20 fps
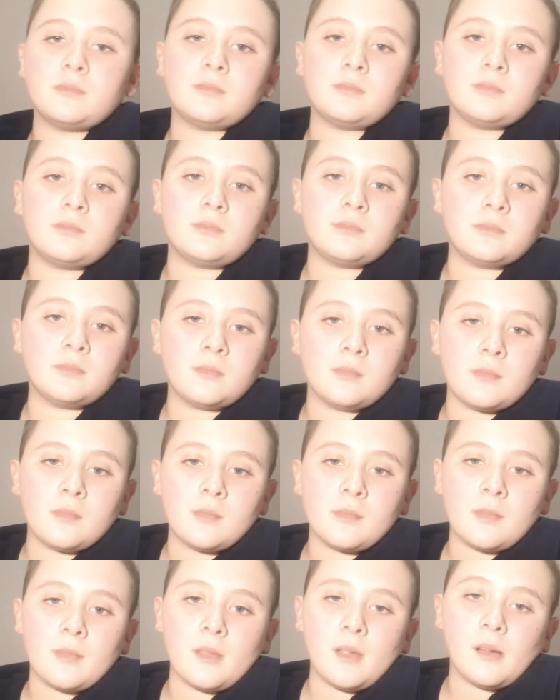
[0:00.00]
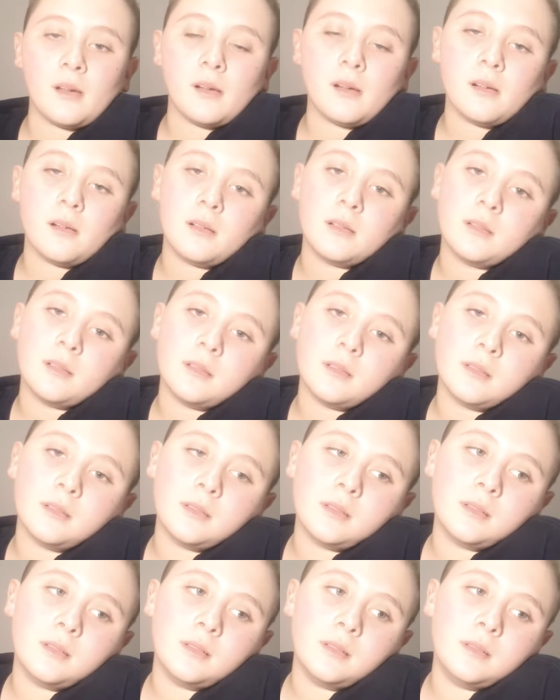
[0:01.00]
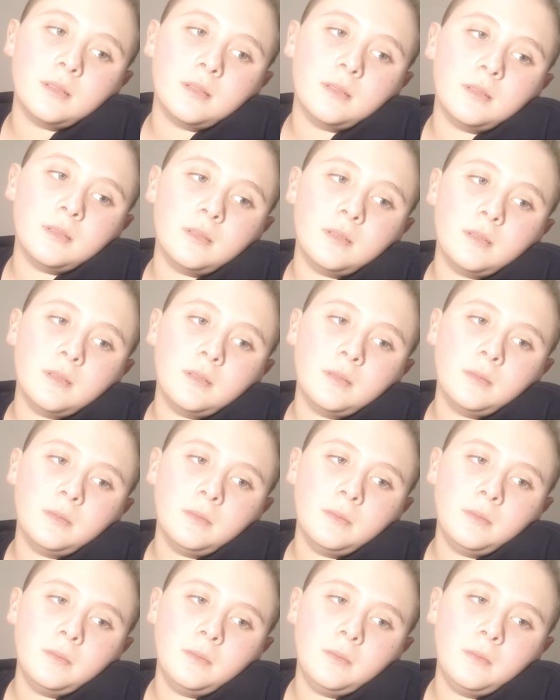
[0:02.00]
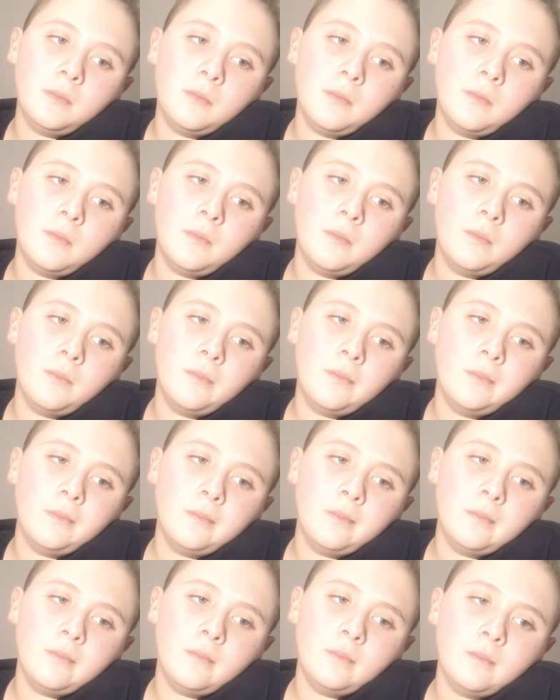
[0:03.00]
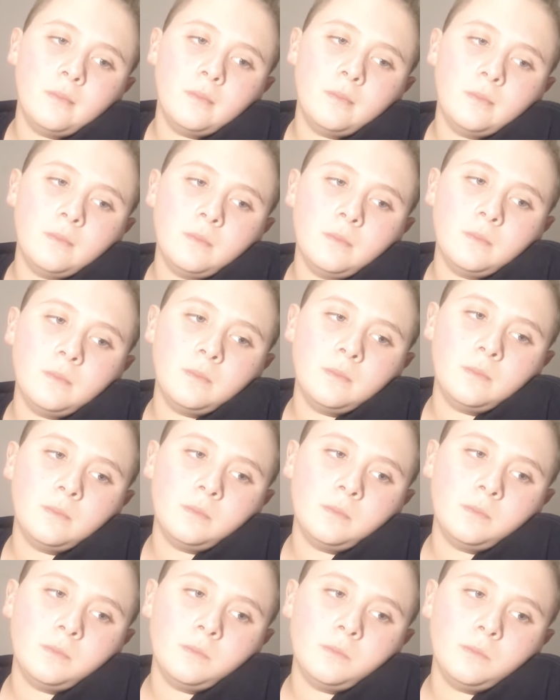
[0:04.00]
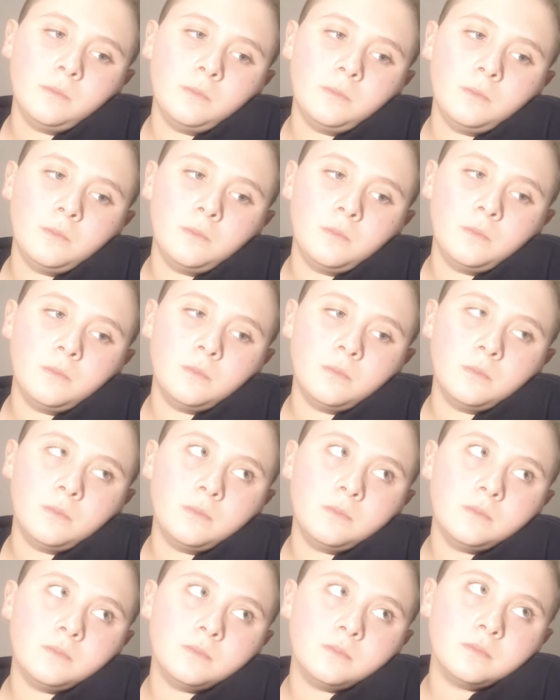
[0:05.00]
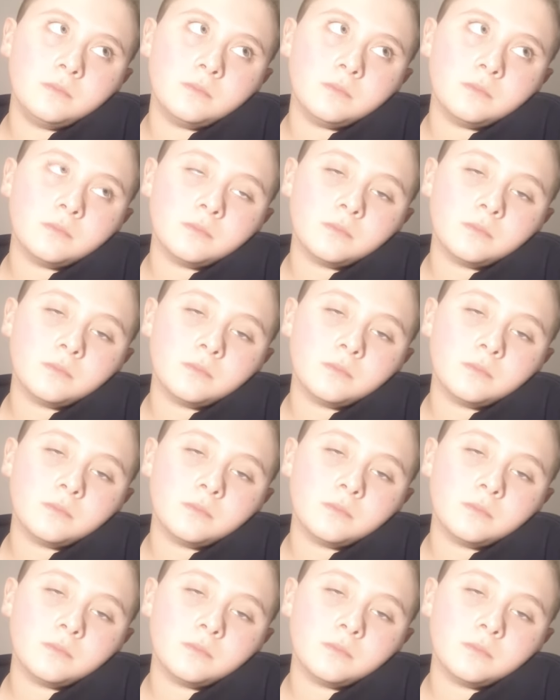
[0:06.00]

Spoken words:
I guess if y'all have any more questions or anything you want to ask Keegan, then you said ask in the